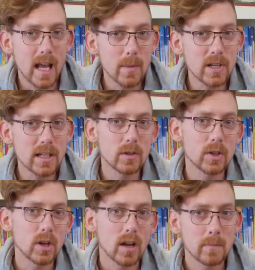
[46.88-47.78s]
a particular
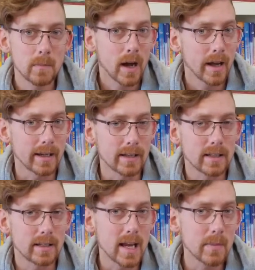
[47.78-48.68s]
shot in mind,
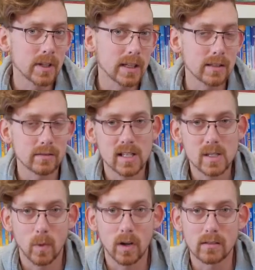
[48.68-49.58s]
namely
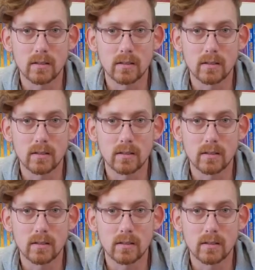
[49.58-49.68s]
this one.